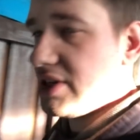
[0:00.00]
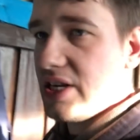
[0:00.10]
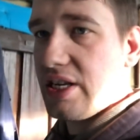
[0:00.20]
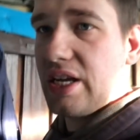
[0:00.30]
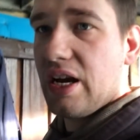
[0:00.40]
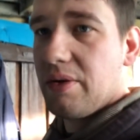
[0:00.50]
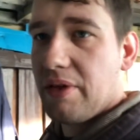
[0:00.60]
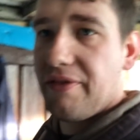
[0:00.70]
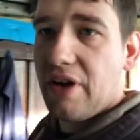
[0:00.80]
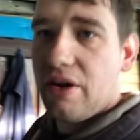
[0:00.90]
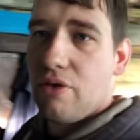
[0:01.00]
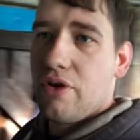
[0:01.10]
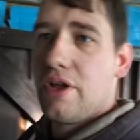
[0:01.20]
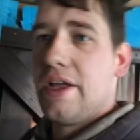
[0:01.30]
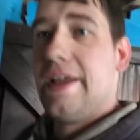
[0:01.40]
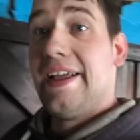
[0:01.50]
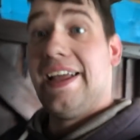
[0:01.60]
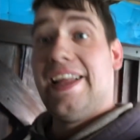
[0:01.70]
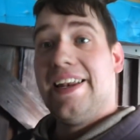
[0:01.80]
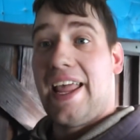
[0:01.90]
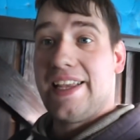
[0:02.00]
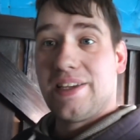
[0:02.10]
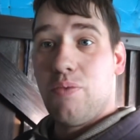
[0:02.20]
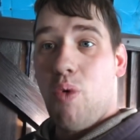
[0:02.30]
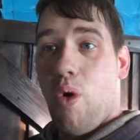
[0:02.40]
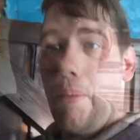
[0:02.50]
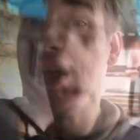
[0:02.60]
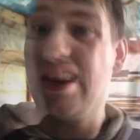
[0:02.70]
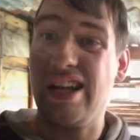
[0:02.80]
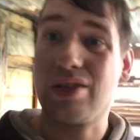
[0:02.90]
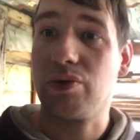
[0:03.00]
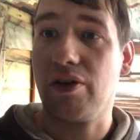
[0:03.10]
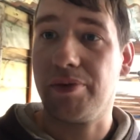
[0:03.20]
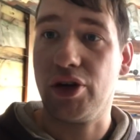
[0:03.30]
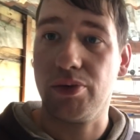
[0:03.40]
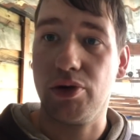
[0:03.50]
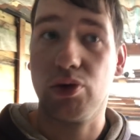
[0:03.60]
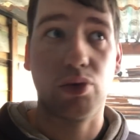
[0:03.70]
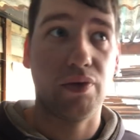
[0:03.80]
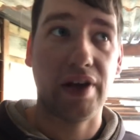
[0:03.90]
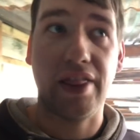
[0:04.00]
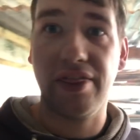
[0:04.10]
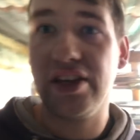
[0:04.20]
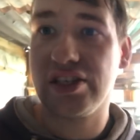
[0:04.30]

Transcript: to sit in here with the fire on, nice and warm. That's what I've been up to, so I've getting